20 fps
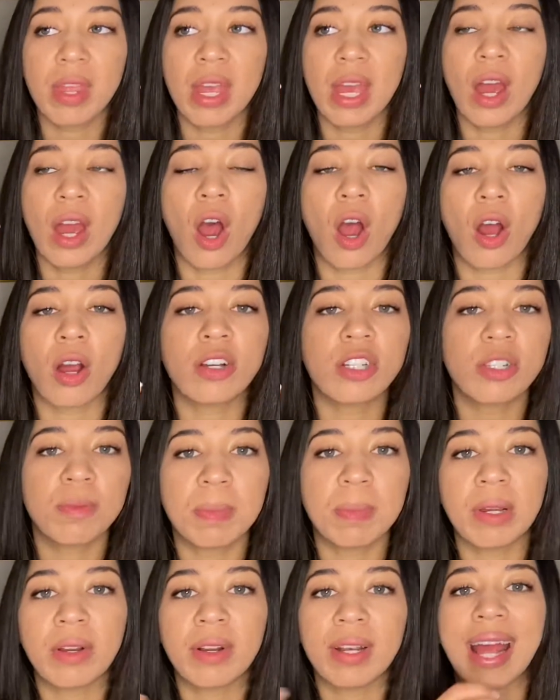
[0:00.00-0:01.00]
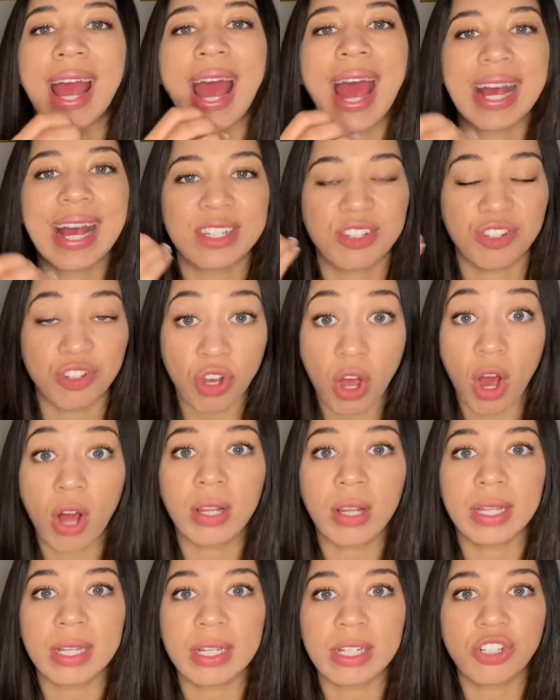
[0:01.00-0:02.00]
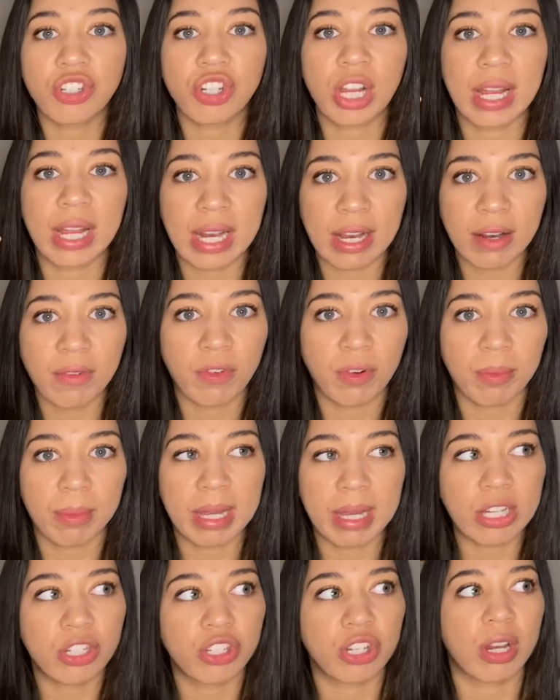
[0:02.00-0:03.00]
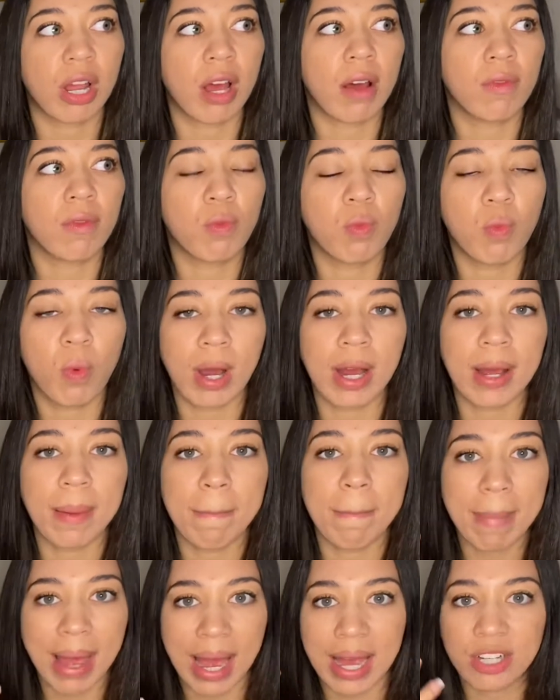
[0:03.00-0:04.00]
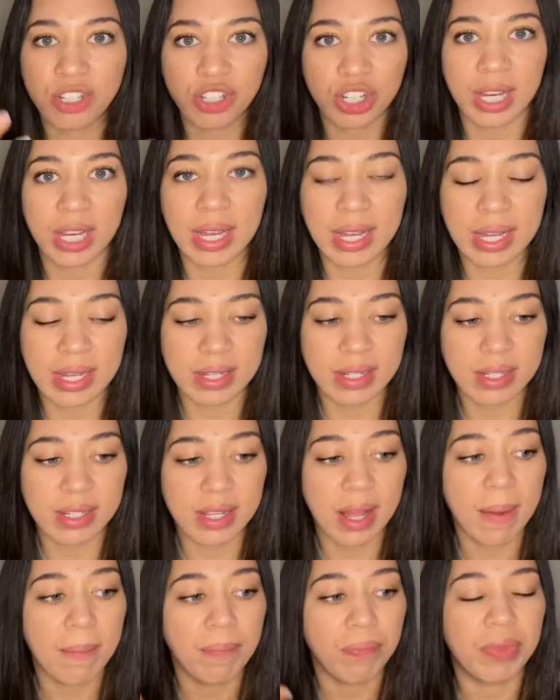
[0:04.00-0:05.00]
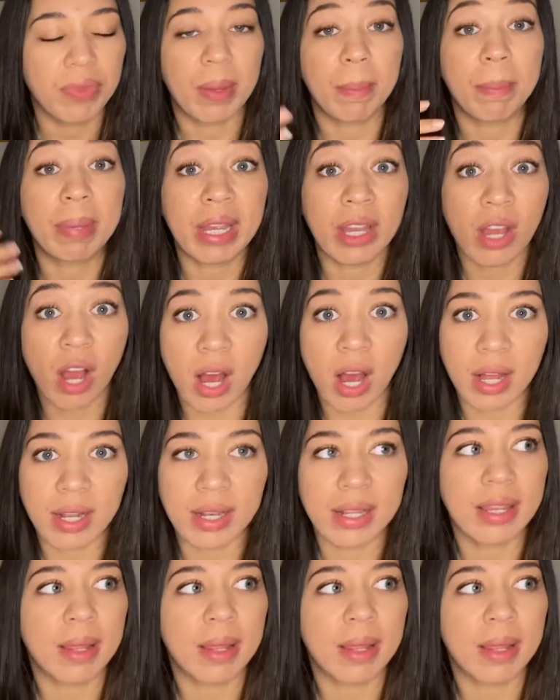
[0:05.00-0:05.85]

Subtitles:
Our spirit has knowledge and information of what magic is, the beyond,